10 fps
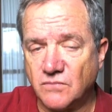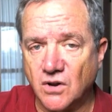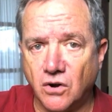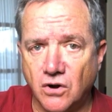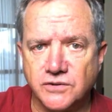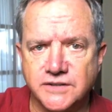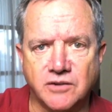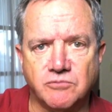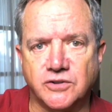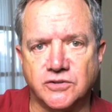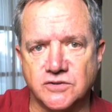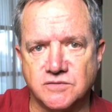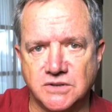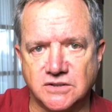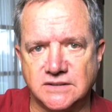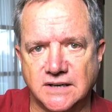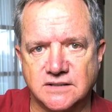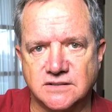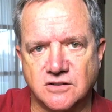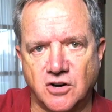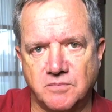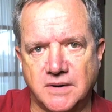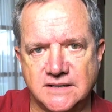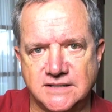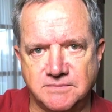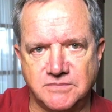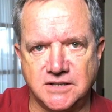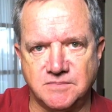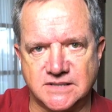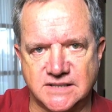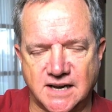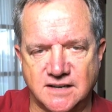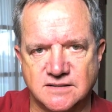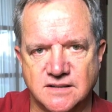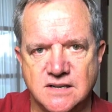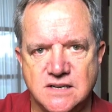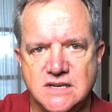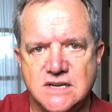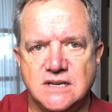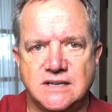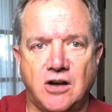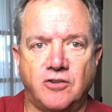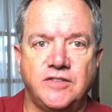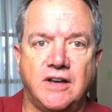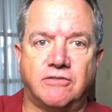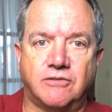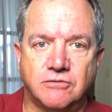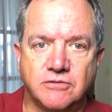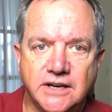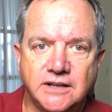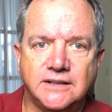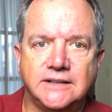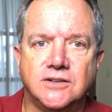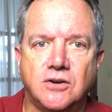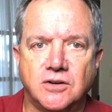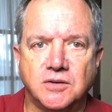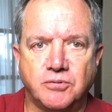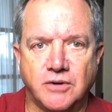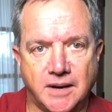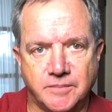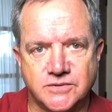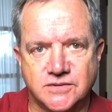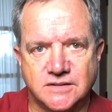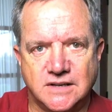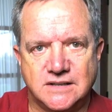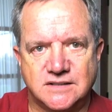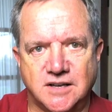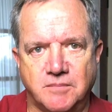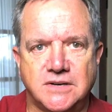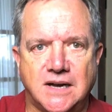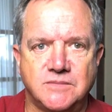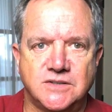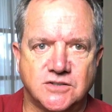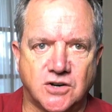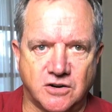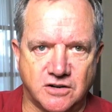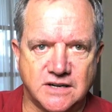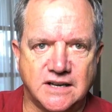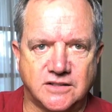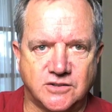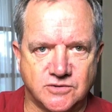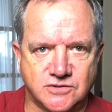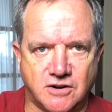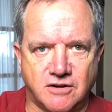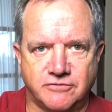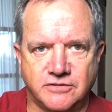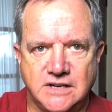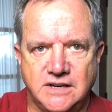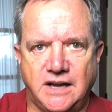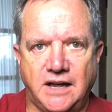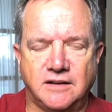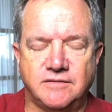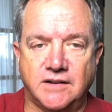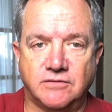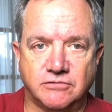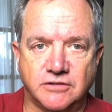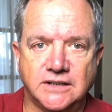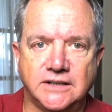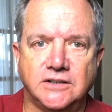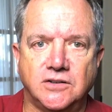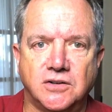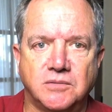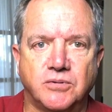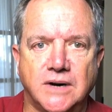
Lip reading: All done with those Miltex carbide tipped hemostats. Now, if you have really long preps, sometimes it's harder to get those off. And if I have really long